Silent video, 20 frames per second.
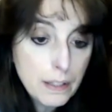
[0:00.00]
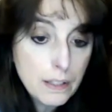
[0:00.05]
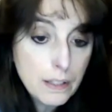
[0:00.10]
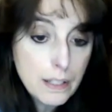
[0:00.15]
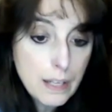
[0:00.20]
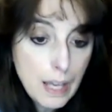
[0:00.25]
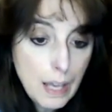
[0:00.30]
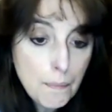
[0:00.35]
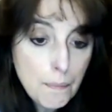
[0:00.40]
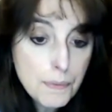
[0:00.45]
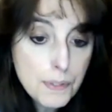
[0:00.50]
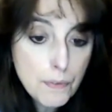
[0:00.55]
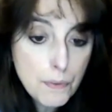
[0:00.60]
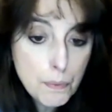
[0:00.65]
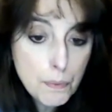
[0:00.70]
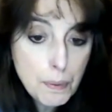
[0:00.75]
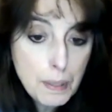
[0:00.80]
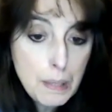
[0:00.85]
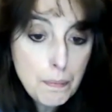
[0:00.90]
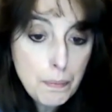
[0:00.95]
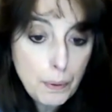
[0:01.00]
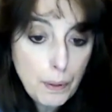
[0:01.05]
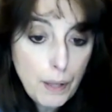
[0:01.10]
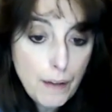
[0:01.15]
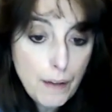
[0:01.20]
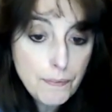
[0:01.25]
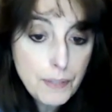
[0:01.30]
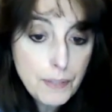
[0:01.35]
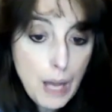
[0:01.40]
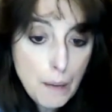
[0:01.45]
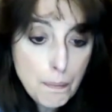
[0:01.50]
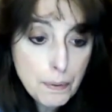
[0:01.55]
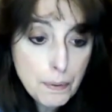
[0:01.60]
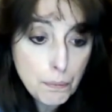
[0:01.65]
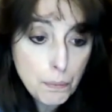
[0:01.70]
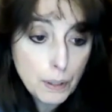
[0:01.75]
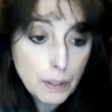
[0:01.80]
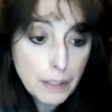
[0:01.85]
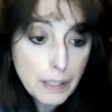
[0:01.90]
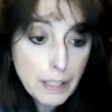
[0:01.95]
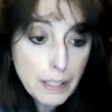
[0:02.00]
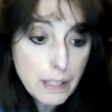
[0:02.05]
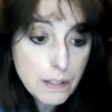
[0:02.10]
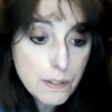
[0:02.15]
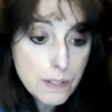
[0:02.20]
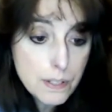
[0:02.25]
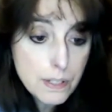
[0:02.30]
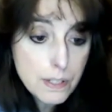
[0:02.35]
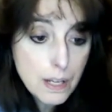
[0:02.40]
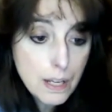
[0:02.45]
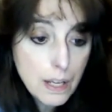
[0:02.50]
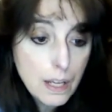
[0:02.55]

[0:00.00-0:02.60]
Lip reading: the names of the people have not been released.